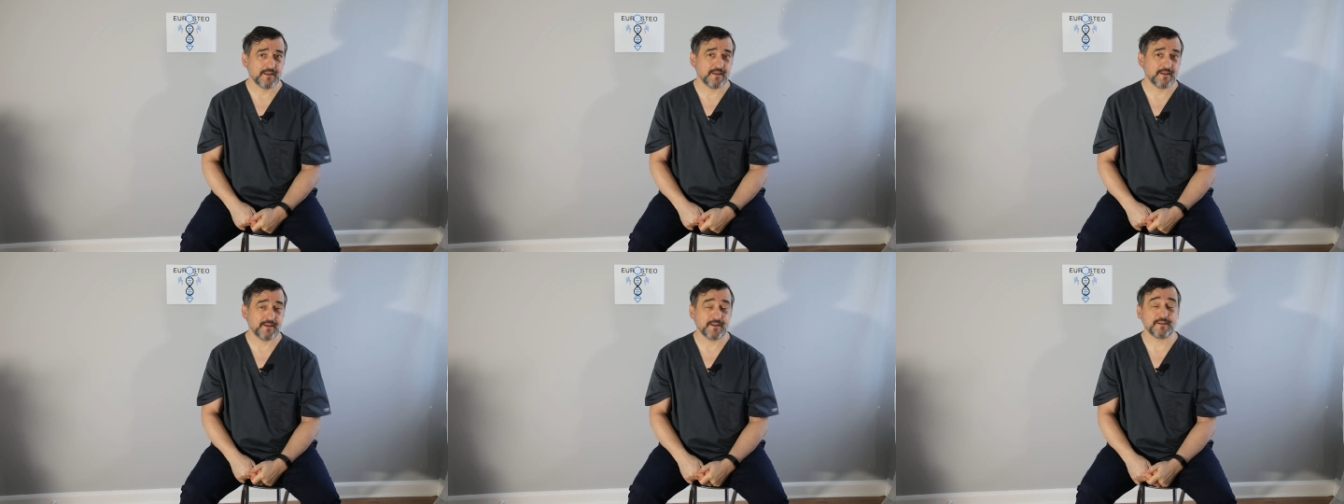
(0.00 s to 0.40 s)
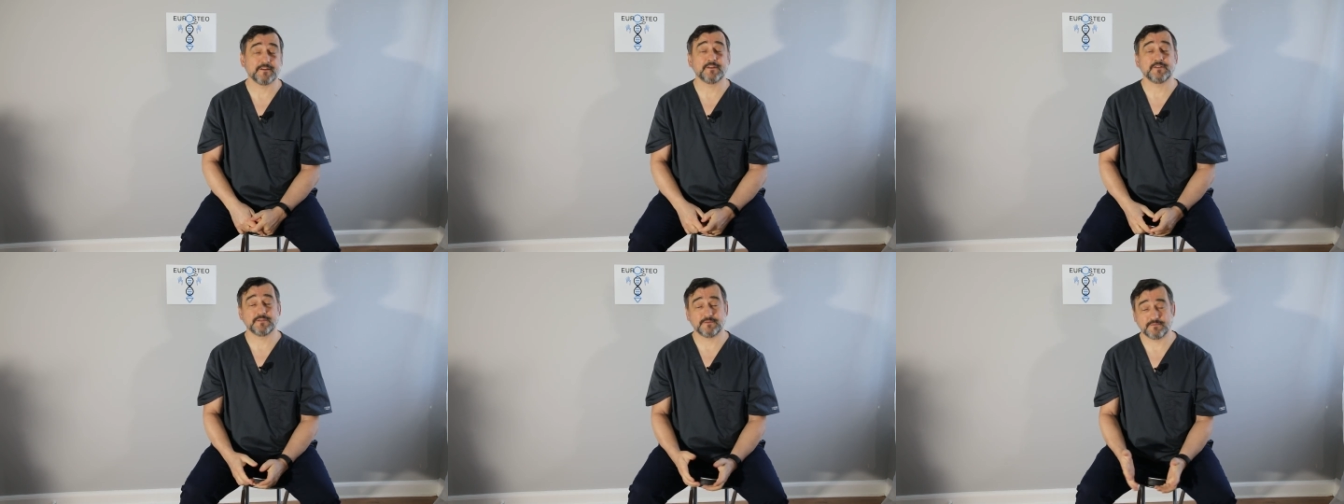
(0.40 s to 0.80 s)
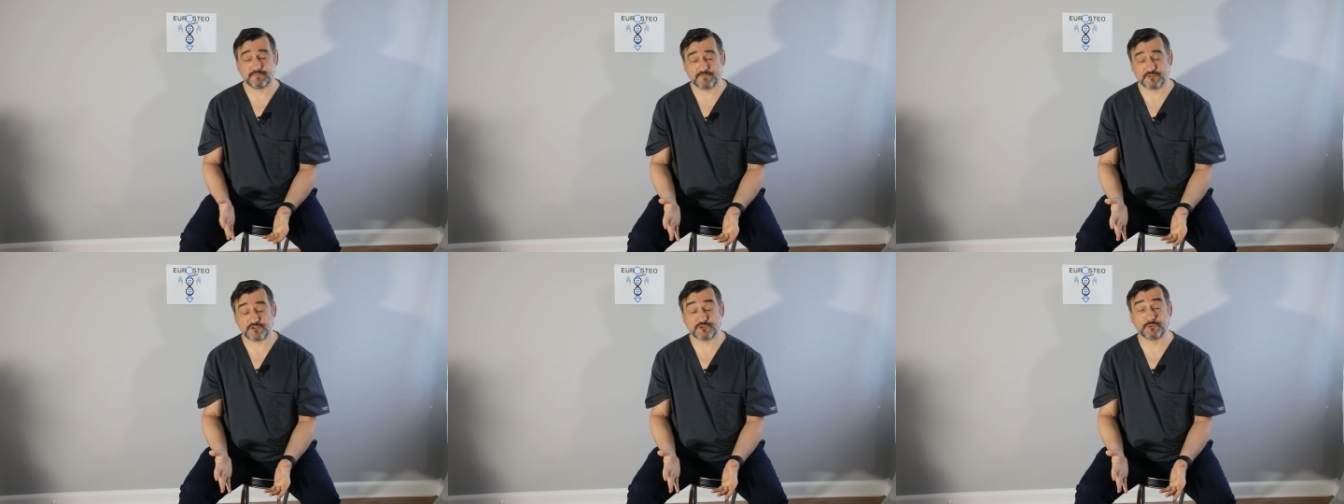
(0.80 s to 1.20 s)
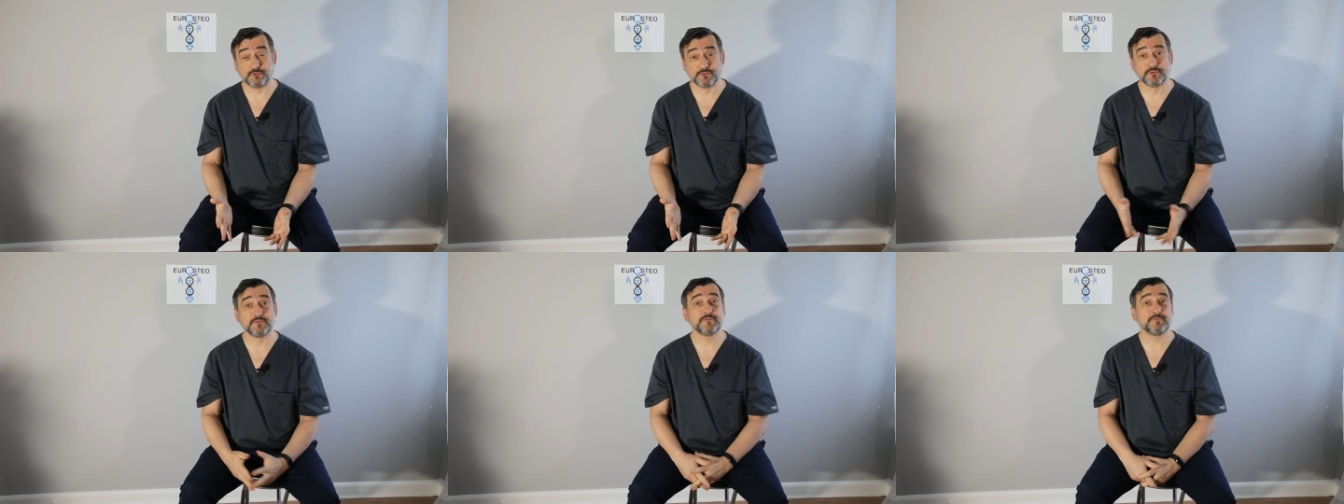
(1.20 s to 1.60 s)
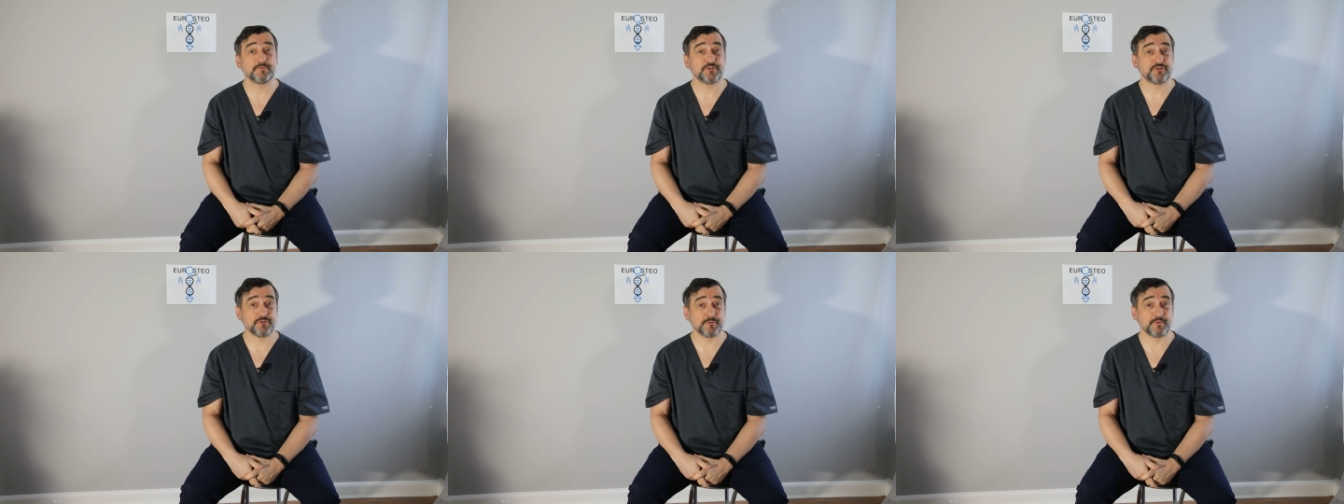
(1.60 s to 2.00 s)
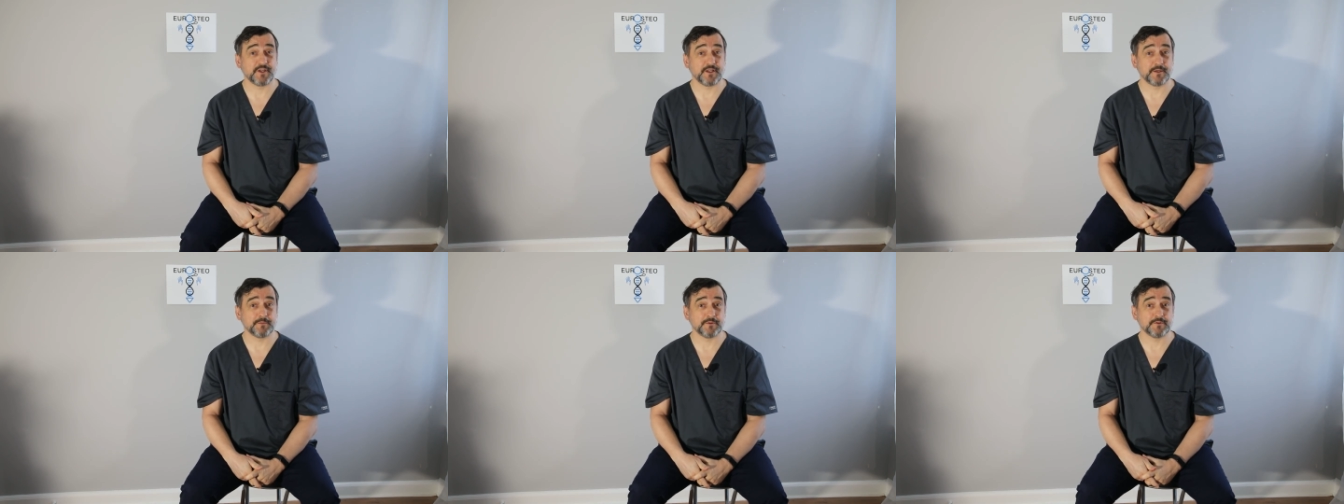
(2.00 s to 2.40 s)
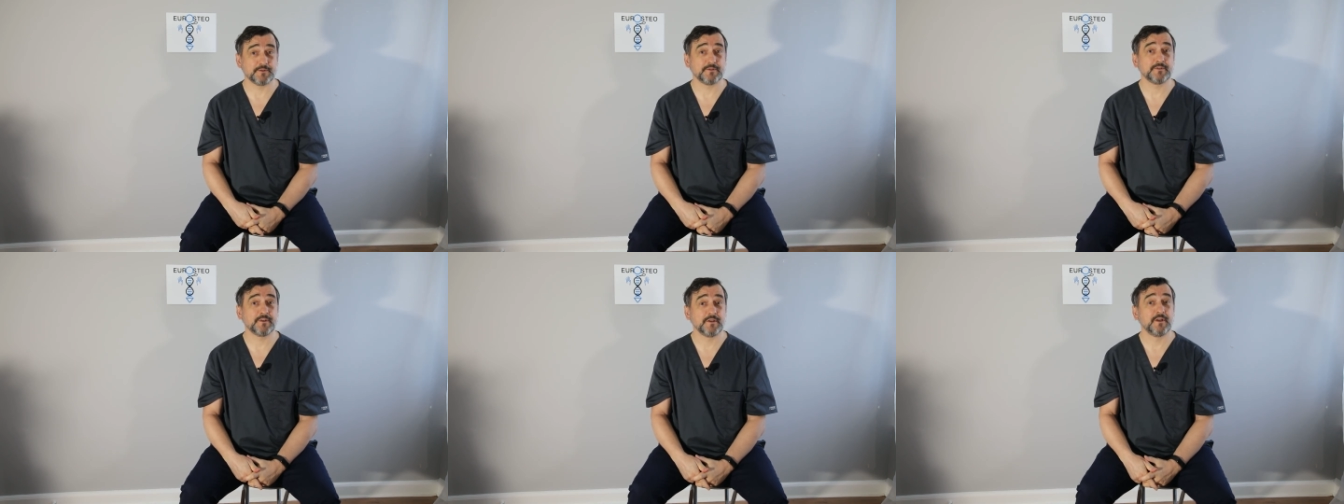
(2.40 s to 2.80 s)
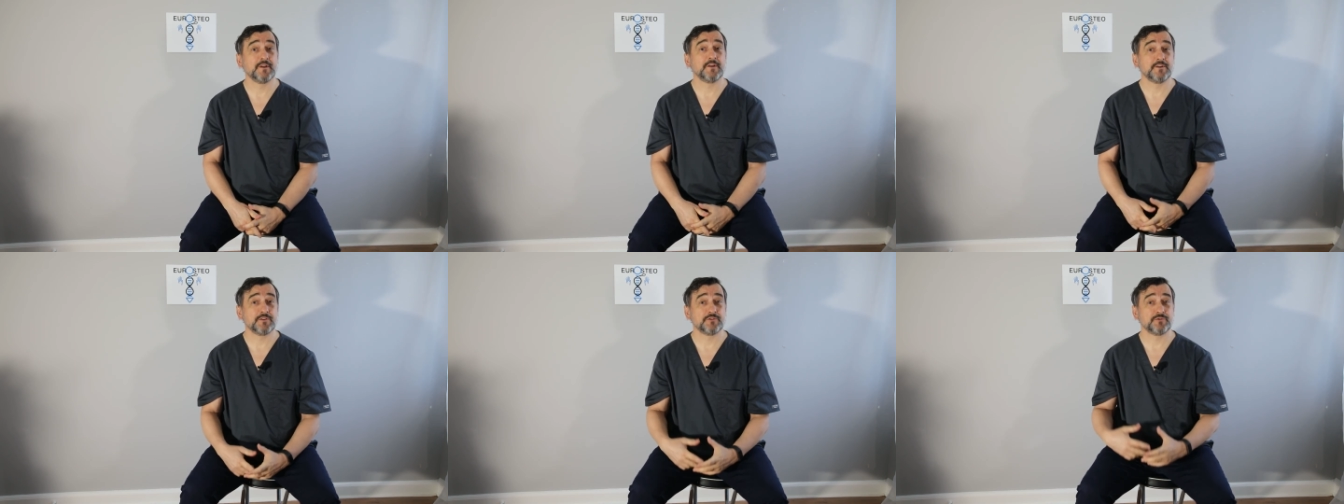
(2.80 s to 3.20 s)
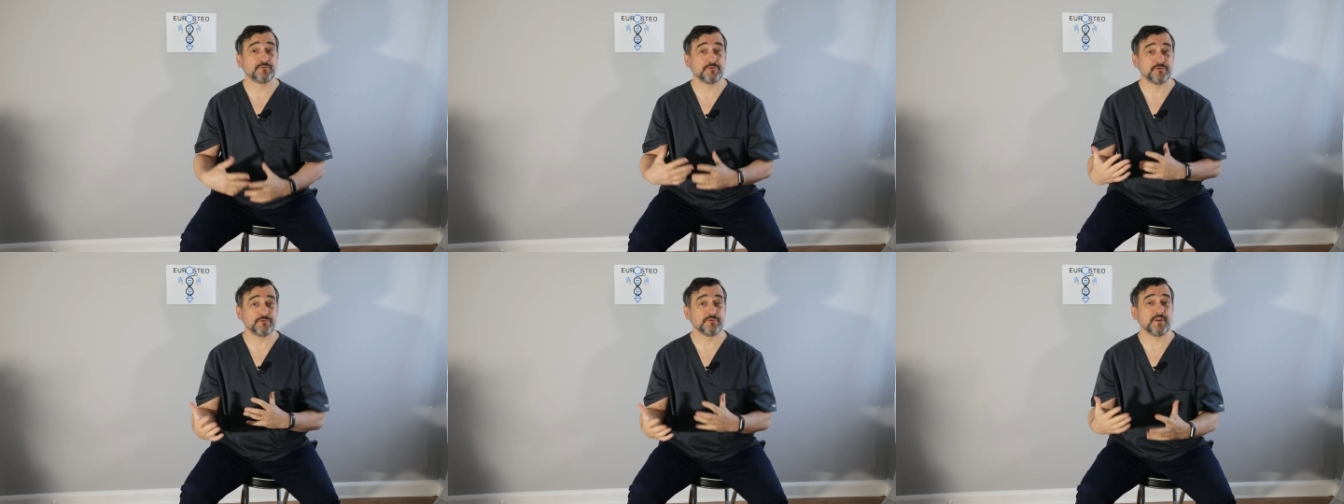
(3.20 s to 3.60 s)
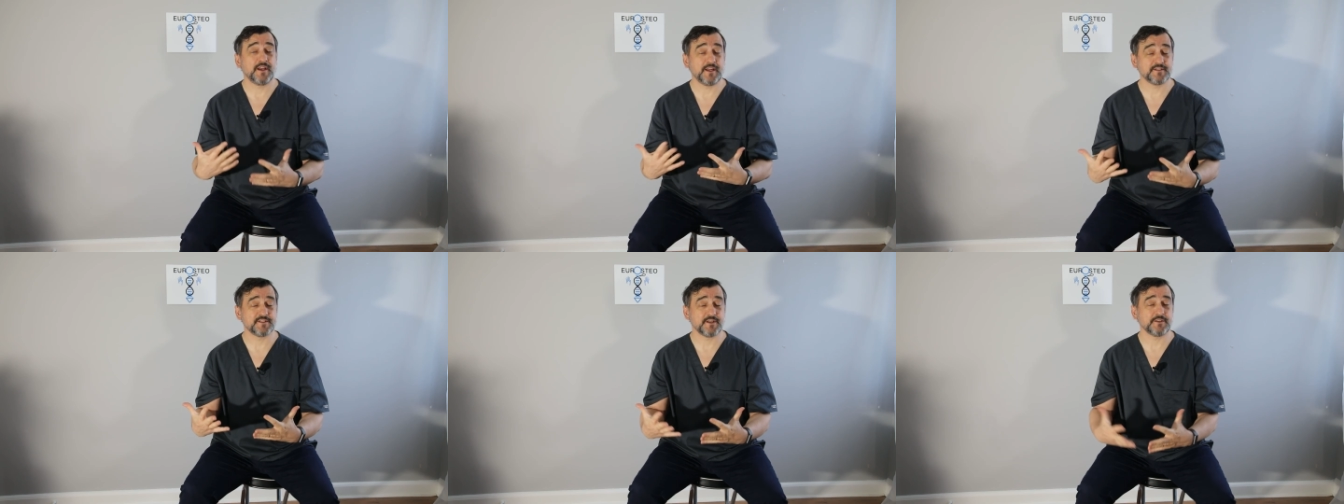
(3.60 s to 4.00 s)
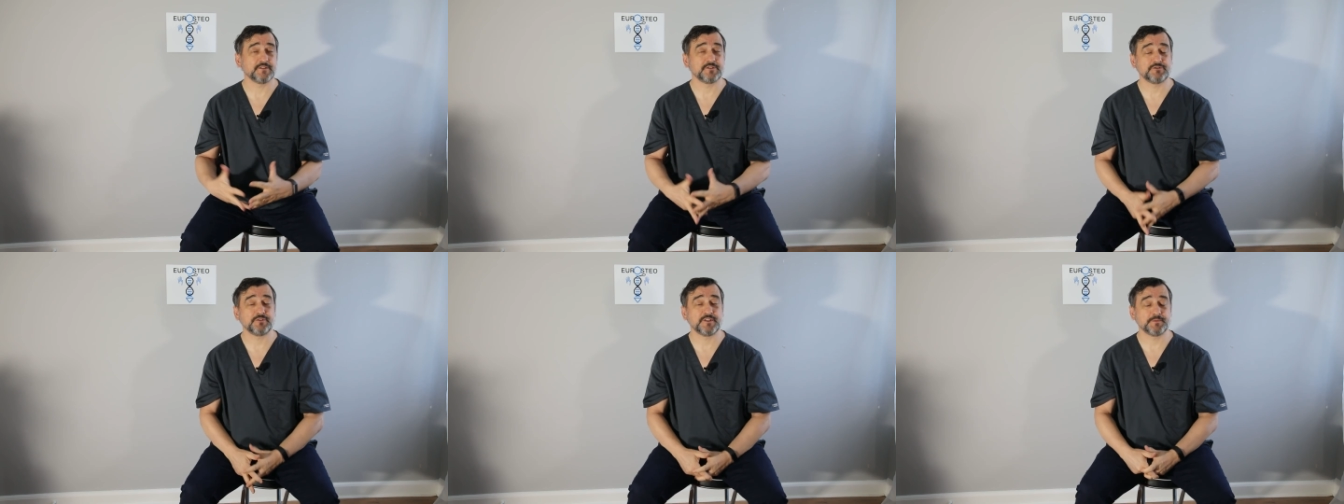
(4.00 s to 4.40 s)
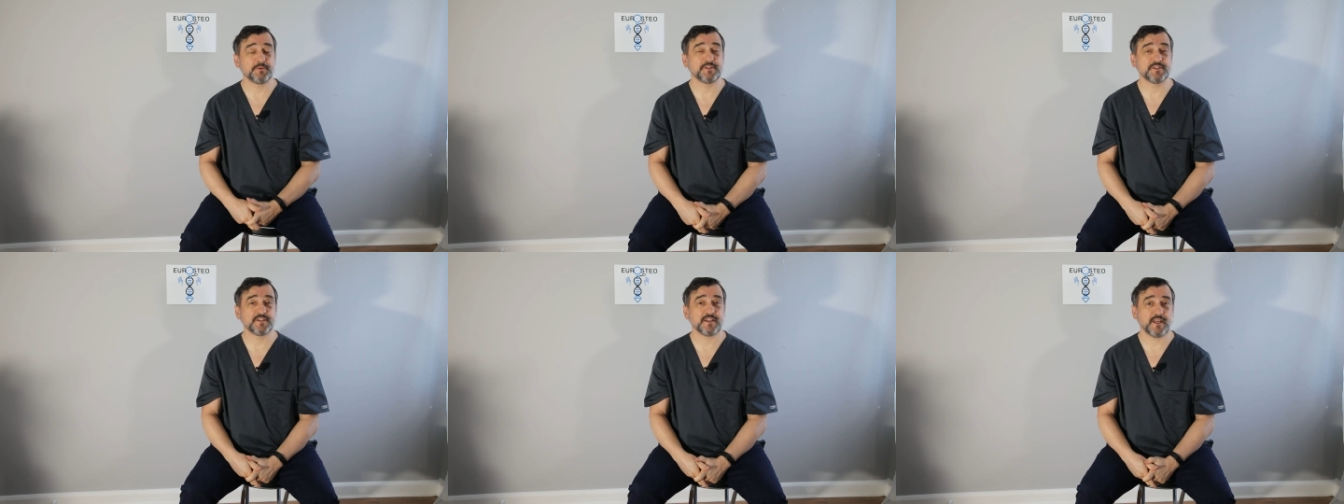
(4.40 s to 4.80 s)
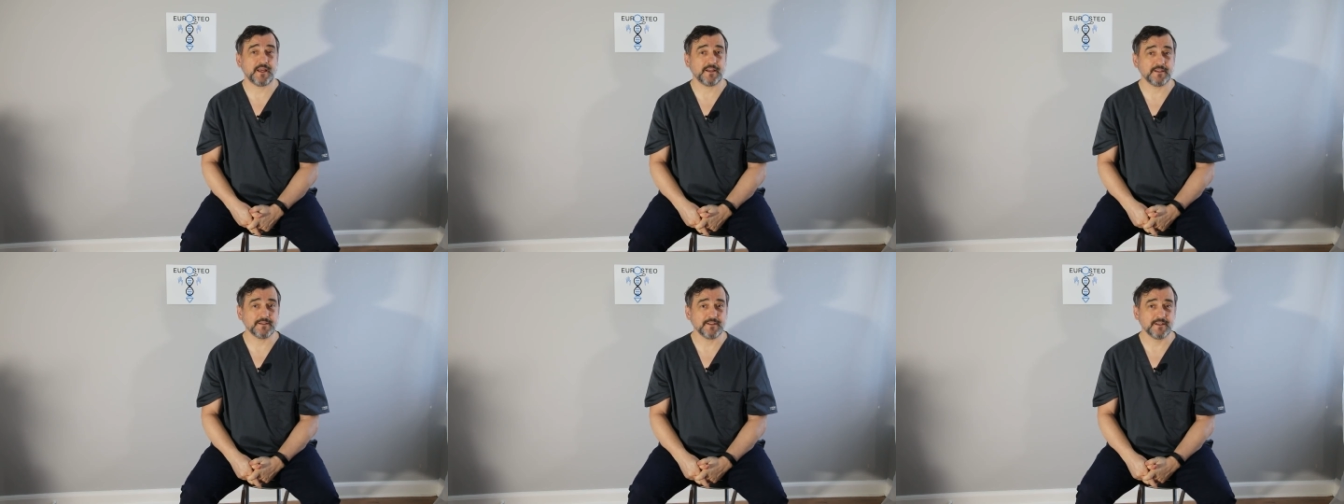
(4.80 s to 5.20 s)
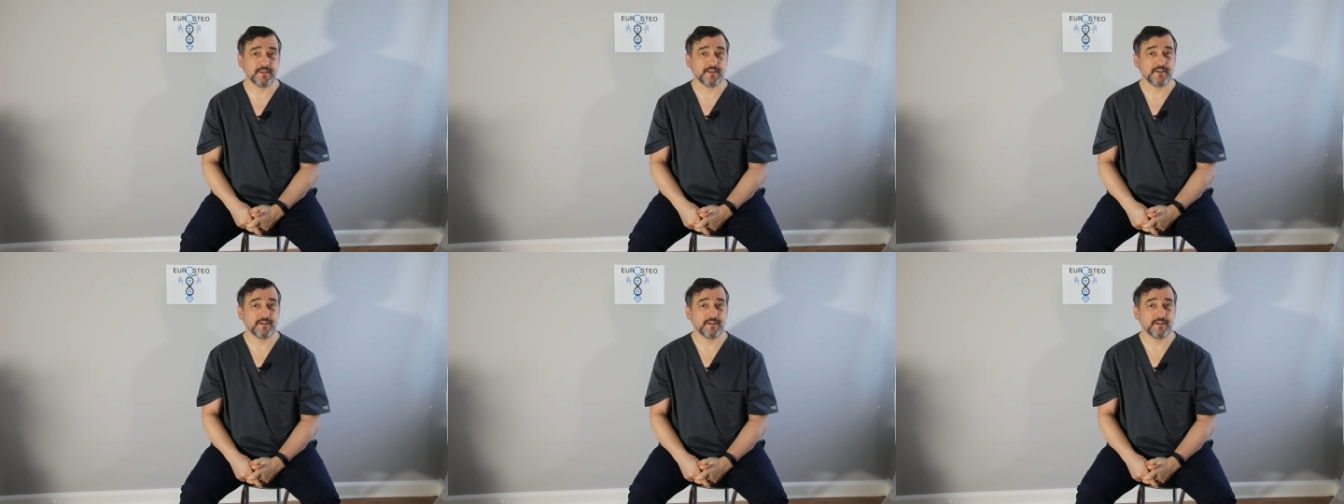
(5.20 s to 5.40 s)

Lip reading: And soon we should be able to do hands-on treatments again.